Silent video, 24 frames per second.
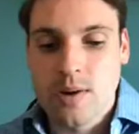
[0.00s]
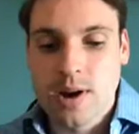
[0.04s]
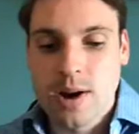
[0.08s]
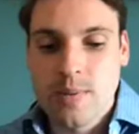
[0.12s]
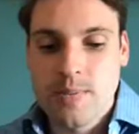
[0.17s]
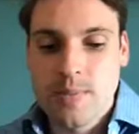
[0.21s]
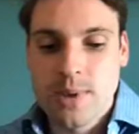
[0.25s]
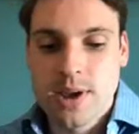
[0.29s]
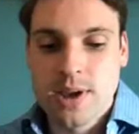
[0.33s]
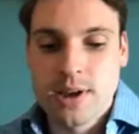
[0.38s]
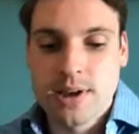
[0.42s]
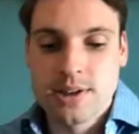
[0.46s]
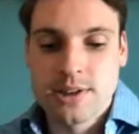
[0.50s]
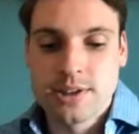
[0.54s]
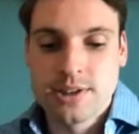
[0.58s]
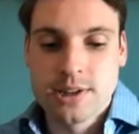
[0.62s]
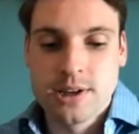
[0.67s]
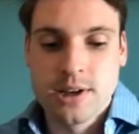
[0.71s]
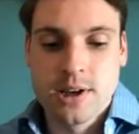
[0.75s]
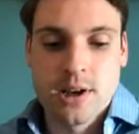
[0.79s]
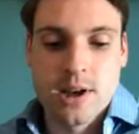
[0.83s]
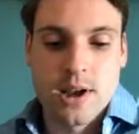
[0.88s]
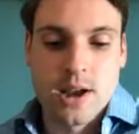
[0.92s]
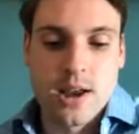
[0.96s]
All right,
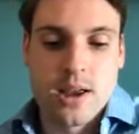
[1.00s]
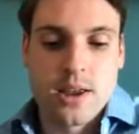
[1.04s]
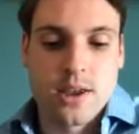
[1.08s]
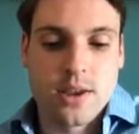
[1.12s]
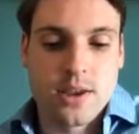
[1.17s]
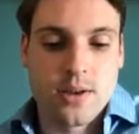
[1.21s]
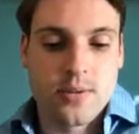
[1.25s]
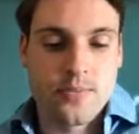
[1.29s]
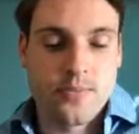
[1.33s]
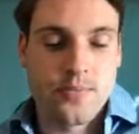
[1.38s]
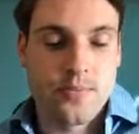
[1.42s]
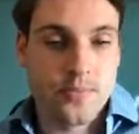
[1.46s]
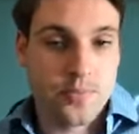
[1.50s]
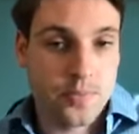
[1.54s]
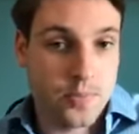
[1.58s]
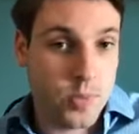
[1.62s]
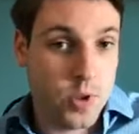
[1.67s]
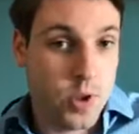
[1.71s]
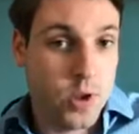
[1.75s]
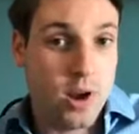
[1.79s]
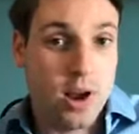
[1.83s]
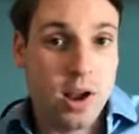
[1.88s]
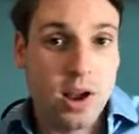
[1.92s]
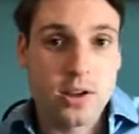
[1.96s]
because,
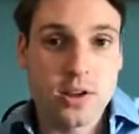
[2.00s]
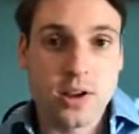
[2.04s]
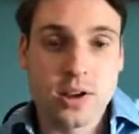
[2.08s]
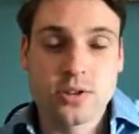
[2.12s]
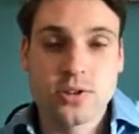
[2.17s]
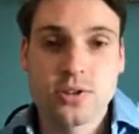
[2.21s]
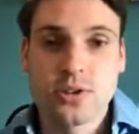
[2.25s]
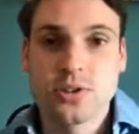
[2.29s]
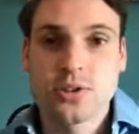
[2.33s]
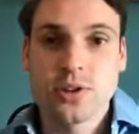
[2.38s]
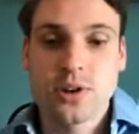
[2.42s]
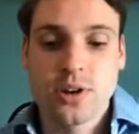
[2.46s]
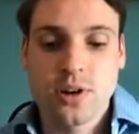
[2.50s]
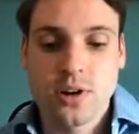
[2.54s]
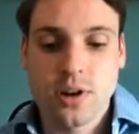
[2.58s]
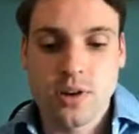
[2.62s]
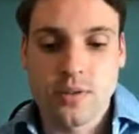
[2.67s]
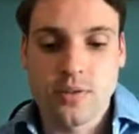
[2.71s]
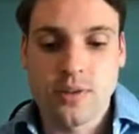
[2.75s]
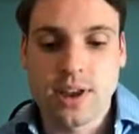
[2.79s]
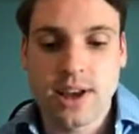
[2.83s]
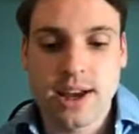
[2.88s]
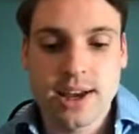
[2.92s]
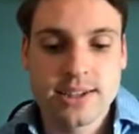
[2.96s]
you know, I'll just start it
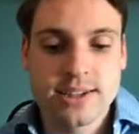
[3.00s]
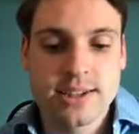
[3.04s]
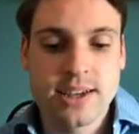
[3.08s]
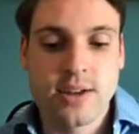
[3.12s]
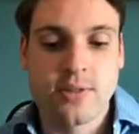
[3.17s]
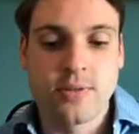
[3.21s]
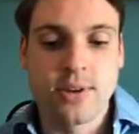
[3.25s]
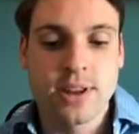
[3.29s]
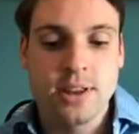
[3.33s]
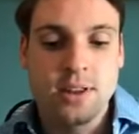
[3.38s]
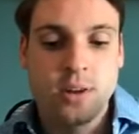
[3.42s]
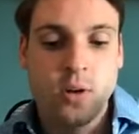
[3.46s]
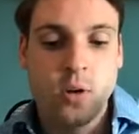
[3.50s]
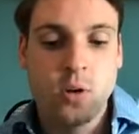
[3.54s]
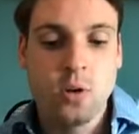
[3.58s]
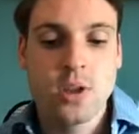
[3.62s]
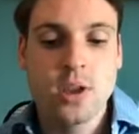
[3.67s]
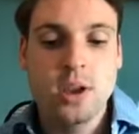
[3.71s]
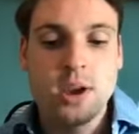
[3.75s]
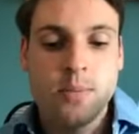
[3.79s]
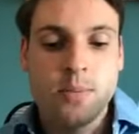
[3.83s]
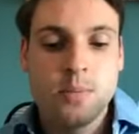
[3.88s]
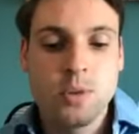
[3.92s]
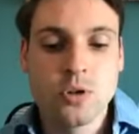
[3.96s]
off. Like I said, right,
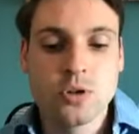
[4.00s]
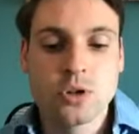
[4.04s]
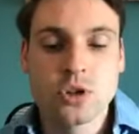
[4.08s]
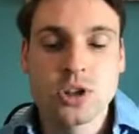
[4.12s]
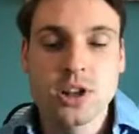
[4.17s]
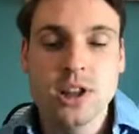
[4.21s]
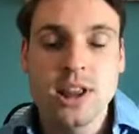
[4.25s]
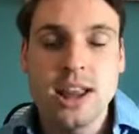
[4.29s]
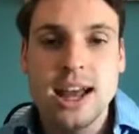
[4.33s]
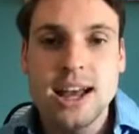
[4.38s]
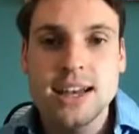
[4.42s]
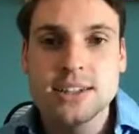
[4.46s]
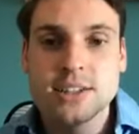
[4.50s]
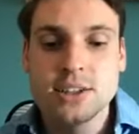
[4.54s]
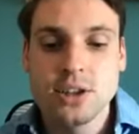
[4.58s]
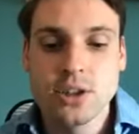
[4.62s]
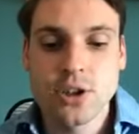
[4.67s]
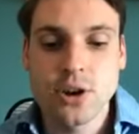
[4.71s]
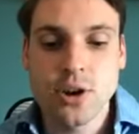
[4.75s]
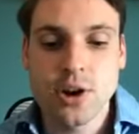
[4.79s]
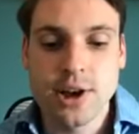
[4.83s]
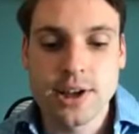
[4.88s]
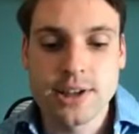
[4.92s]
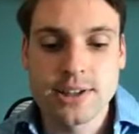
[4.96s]
only
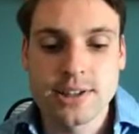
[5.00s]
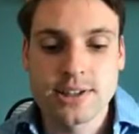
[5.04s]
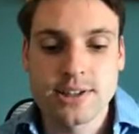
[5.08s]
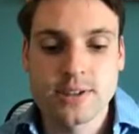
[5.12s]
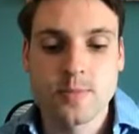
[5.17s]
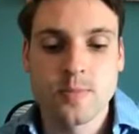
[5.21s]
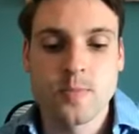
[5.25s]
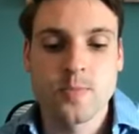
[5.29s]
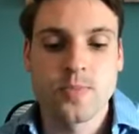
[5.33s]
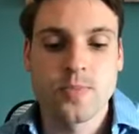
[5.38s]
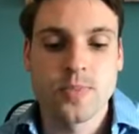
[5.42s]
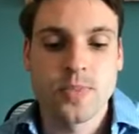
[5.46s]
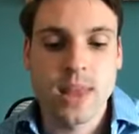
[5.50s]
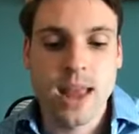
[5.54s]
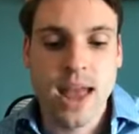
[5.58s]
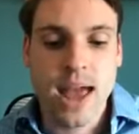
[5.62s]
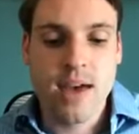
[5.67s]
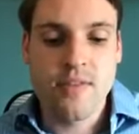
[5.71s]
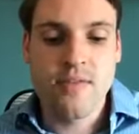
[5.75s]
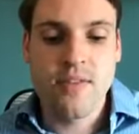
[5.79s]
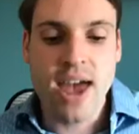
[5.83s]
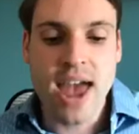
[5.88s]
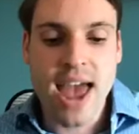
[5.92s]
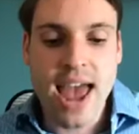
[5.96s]
emotionalized thoughts
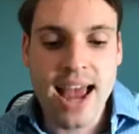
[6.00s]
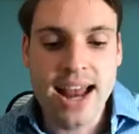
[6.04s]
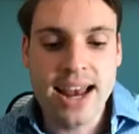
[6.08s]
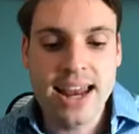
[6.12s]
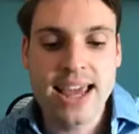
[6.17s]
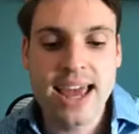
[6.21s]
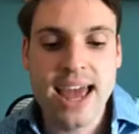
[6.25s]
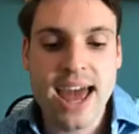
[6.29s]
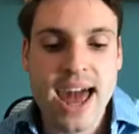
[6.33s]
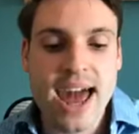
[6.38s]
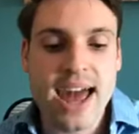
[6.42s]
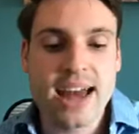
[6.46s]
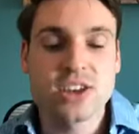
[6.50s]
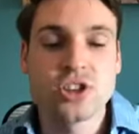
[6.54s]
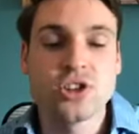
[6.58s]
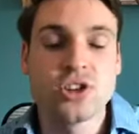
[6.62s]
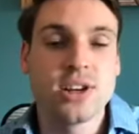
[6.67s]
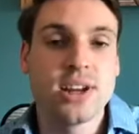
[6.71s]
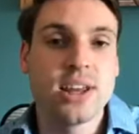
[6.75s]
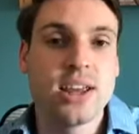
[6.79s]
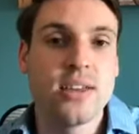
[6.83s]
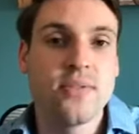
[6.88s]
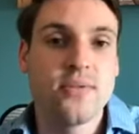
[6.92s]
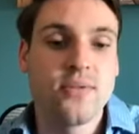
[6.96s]
have any
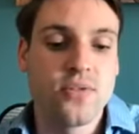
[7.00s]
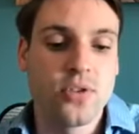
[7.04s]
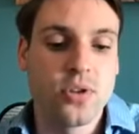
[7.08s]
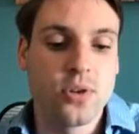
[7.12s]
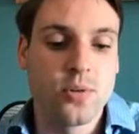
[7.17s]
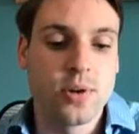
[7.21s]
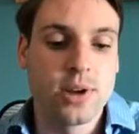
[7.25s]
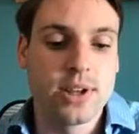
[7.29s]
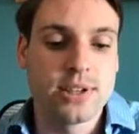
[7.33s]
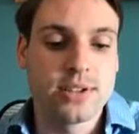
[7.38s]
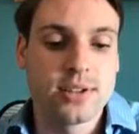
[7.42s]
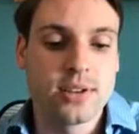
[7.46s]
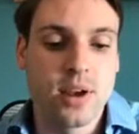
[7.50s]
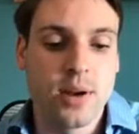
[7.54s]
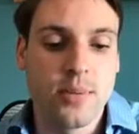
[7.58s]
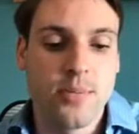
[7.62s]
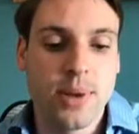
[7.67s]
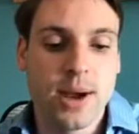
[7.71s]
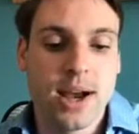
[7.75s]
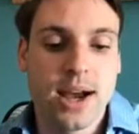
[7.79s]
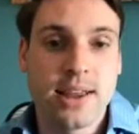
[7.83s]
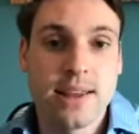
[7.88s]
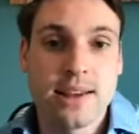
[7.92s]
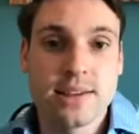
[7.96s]
action influence
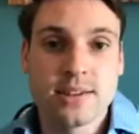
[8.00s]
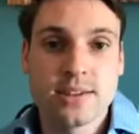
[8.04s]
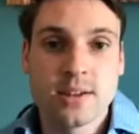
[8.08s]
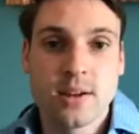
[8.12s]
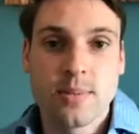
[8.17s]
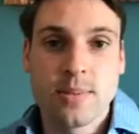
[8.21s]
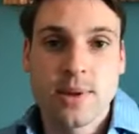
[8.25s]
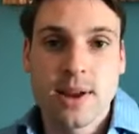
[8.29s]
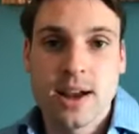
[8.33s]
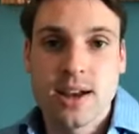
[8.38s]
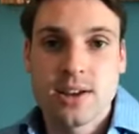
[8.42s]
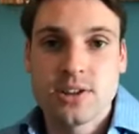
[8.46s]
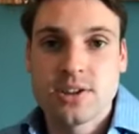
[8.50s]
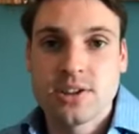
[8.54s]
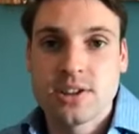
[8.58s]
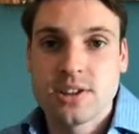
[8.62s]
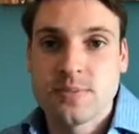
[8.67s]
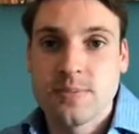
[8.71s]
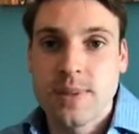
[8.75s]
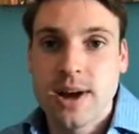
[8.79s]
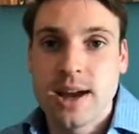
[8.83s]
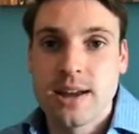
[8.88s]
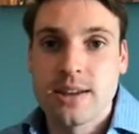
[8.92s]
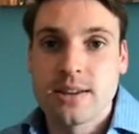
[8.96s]
upon the
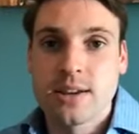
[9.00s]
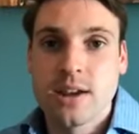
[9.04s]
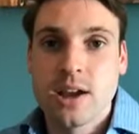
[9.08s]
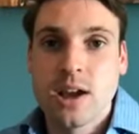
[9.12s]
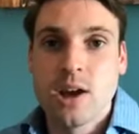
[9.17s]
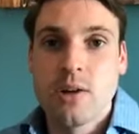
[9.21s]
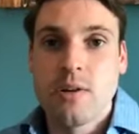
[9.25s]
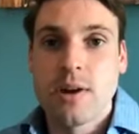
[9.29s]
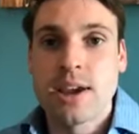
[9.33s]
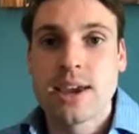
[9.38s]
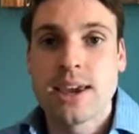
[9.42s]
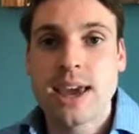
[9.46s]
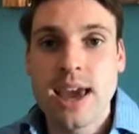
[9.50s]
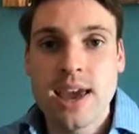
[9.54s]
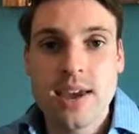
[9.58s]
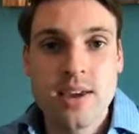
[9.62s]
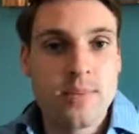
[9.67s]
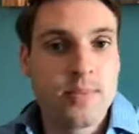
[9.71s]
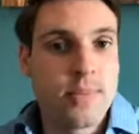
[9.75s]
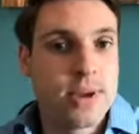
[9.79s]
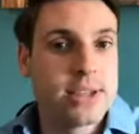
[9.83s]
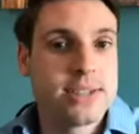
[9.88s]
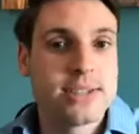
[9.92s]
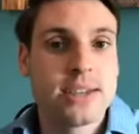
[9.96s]
subconscious mind, right? Yeah,
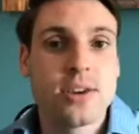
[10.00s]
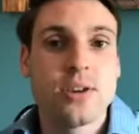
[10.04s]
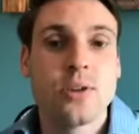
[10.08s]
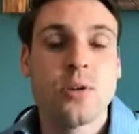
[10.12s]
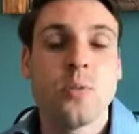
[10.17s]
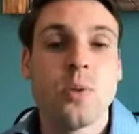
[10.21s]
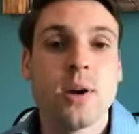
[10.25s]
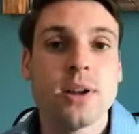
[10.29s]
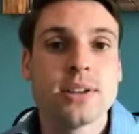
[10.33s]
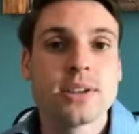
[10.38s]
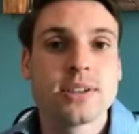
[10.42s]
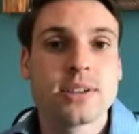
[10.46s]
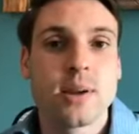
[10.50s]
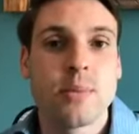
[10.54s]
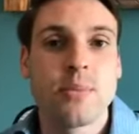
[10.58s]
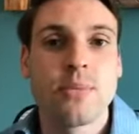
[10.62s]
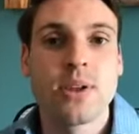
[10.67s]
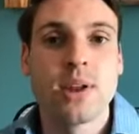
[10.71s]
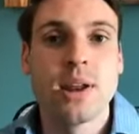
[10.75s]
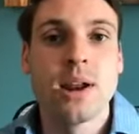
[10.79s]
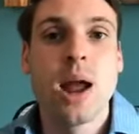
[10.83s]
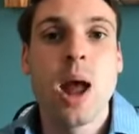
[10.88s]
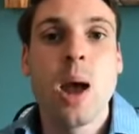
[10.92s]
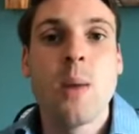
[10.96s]
you may say you want
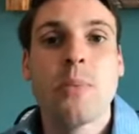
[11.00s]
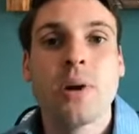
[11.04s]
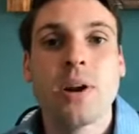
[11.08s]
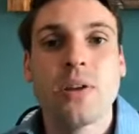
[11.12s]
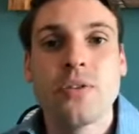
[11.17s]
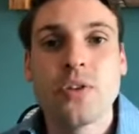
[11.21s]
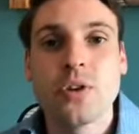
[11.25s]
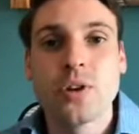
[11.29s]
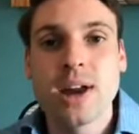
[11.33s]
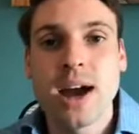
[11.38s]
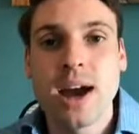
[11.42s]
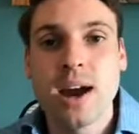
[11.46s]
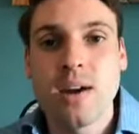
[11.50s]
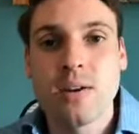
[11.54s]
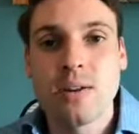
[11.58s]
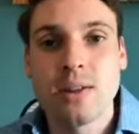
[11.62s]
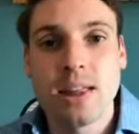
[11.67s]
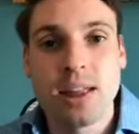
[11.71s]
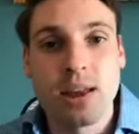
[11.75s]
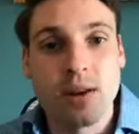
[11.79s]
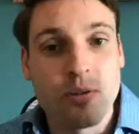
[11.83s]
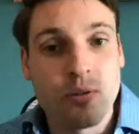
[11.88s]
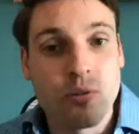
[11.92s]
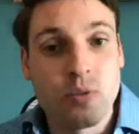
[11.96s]
something, but if you're not
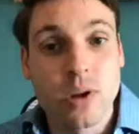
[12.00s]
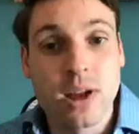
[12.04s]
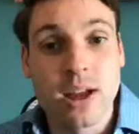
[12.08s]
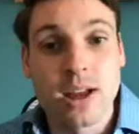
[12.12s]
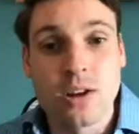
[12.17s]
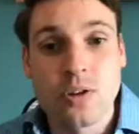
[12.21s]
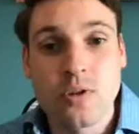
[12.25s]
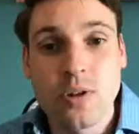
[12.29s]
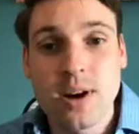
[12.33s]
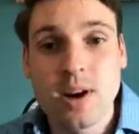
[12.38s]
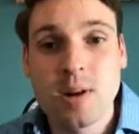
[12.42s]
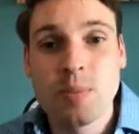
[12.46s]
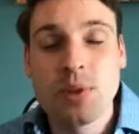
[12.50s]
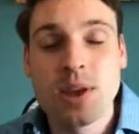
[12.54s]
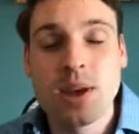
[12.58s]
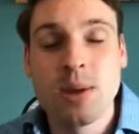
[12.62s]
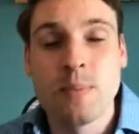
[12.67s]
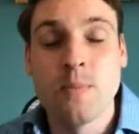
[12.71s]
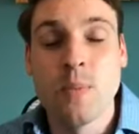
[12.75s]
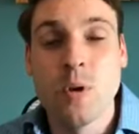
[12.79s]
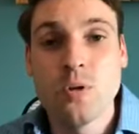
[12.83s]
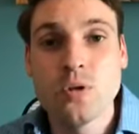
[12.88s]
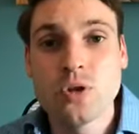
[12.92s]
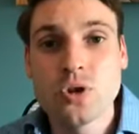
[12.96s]
like
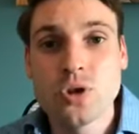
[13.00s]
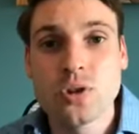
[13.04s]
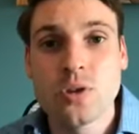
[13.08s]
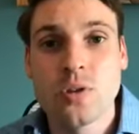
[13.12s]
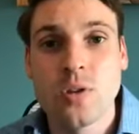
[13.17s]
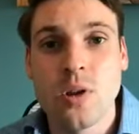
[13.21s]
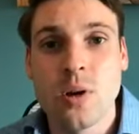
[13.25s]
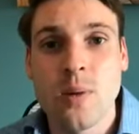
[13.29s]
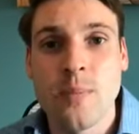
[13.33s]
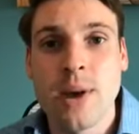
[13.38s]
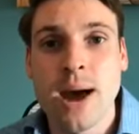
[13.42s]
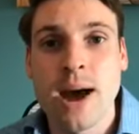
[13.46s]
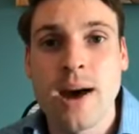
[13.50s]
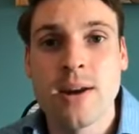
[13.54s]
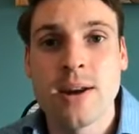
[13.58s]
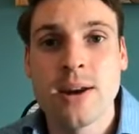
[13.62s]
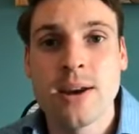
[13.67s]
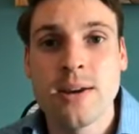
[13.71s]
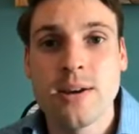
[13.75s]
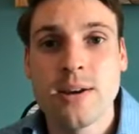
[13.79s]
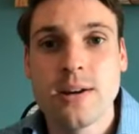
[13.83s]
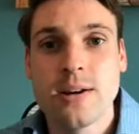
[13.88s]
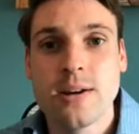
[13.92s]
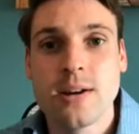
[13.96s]
incredibly emotional
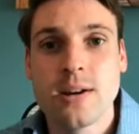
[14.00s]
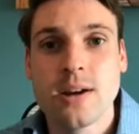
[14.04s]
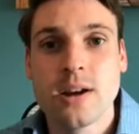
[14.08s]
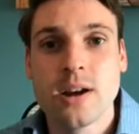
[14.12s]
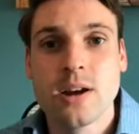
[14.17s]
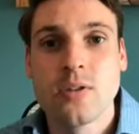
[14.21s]
about it,